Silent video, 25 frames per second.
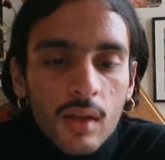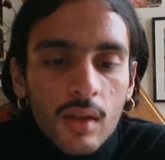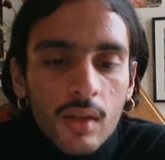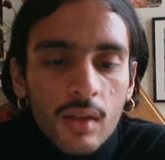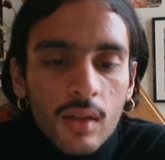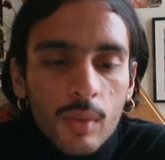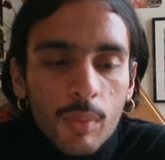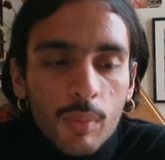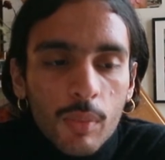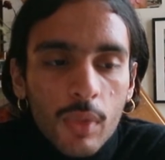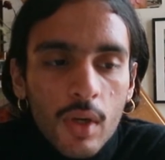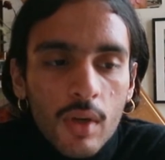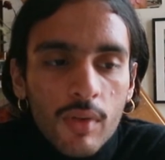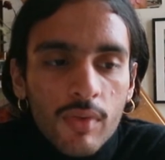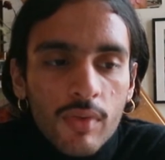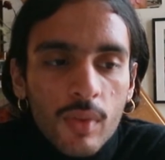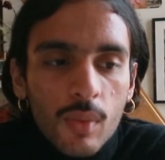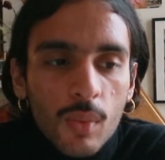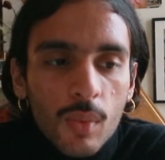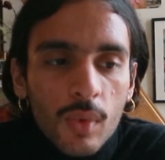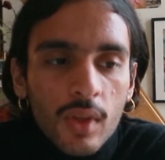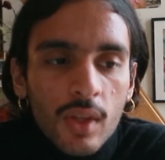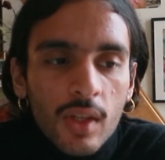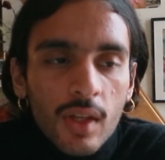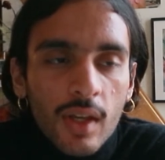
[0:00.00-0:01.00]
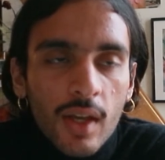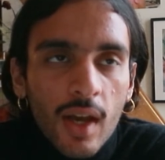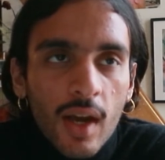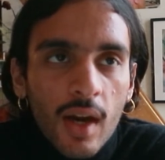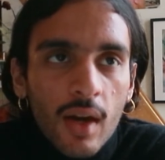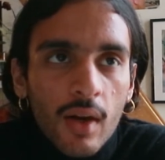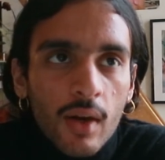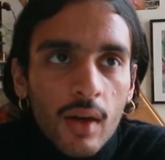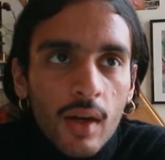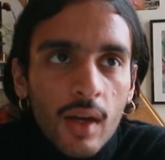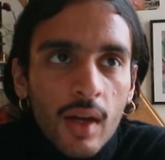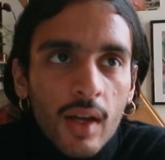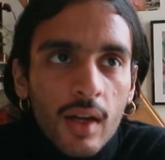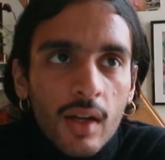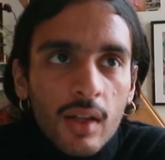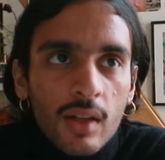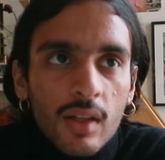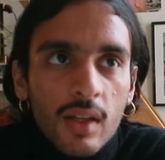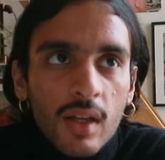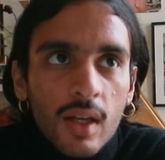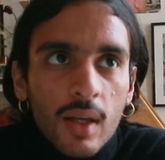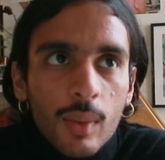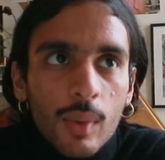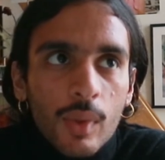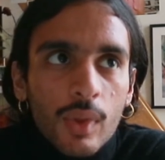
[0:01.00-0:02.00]
the perfume with the era, and I
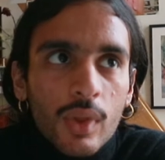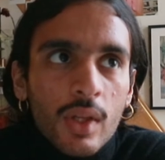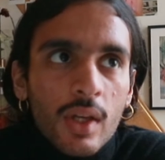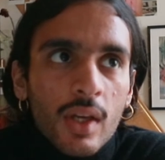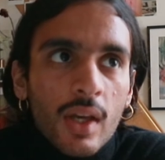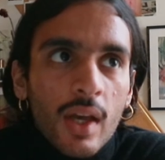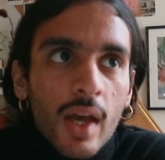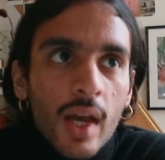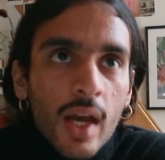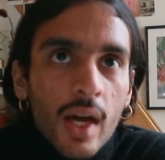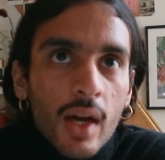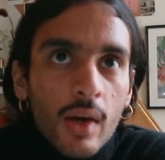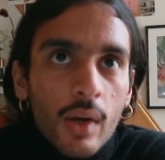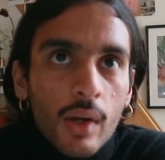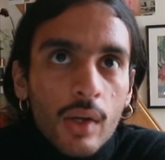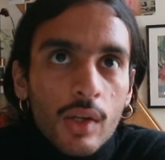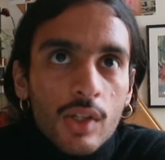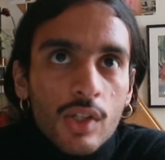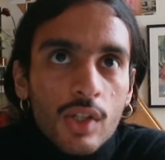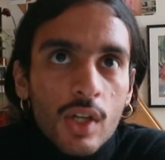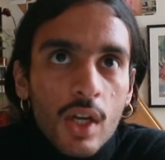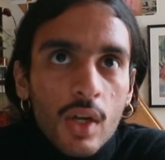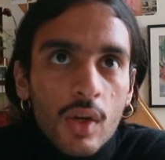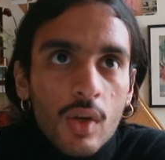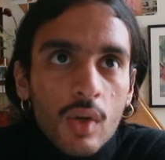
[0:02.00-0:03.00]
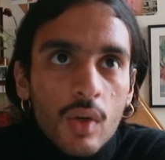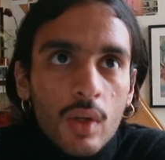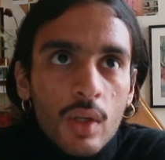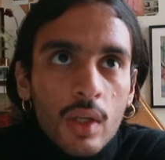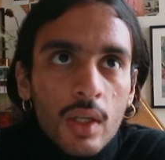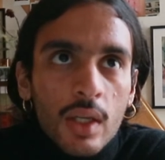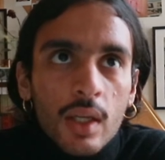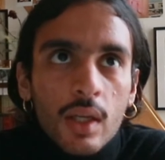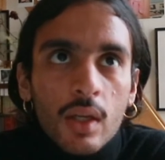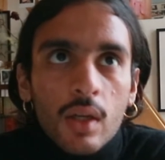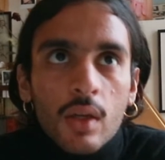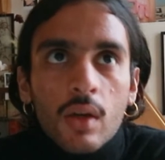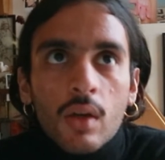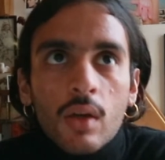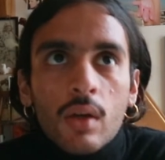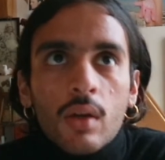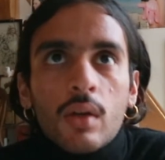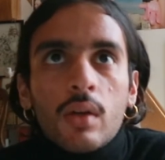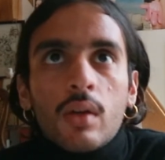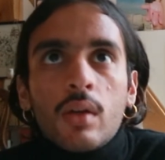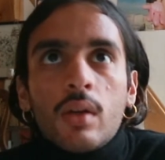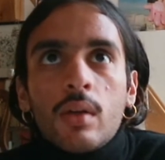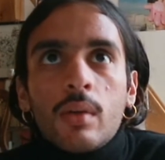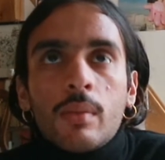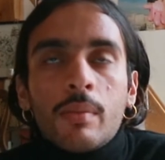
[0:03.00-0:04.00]
think about the era generally
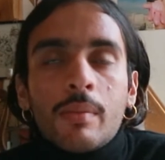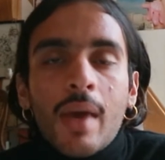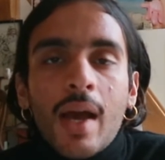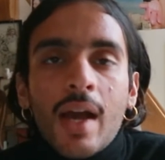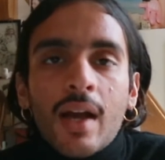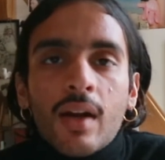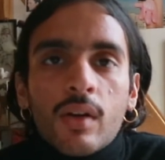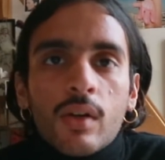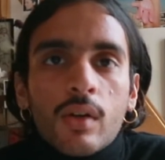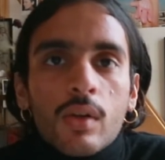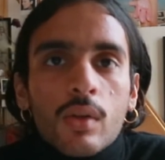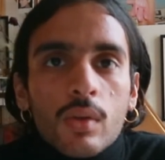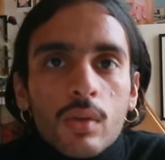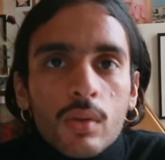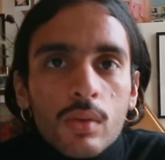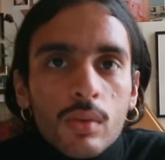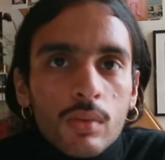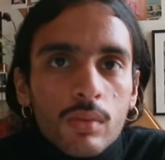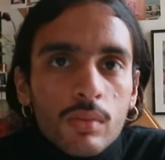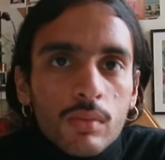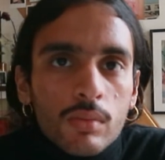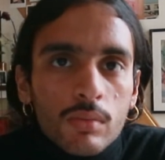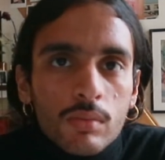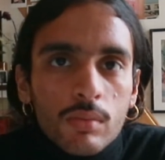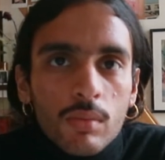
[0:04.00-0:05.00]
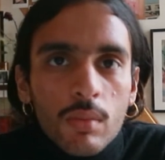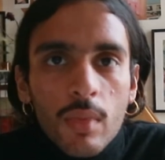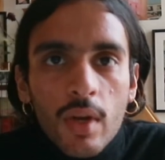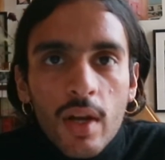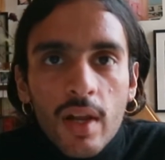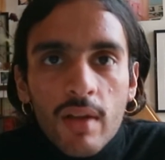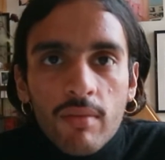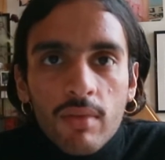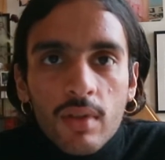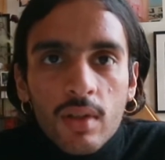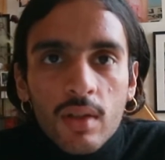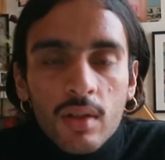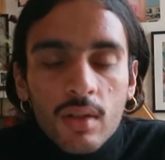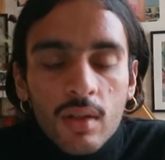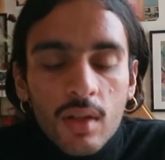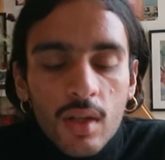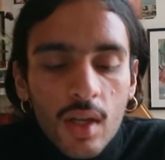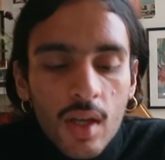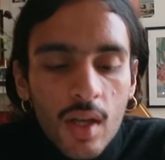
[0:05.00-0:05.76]
on a macro level,